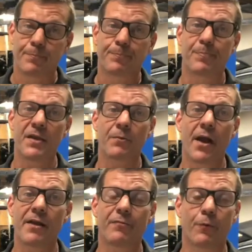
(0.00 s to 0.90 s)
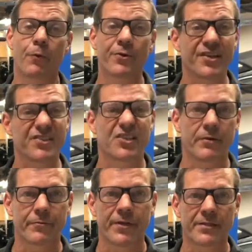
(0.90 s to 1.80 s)
Be ready for
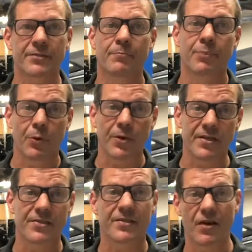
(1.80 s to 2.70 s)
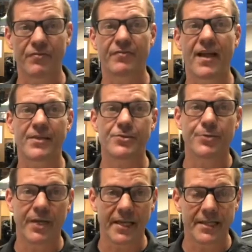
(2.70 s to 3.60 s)
discovering some broken stuff as you
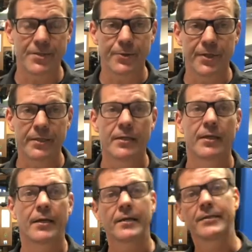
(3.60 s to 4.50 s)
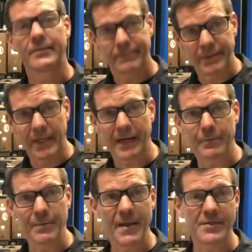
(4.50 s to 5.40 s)
get into it. Like we
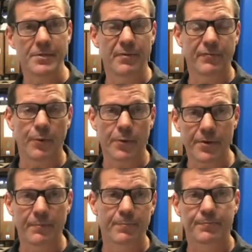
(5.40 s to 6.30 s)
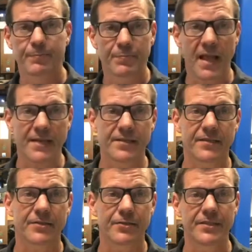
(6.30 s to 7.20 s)
mentioned before, the
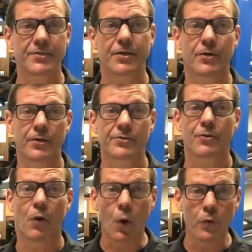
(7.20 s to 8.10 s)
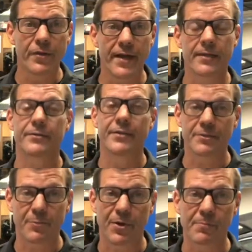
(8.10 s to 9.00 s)
plastics on these cars are old now and it's
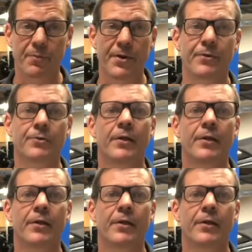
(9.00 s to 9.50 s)
pretty brittle.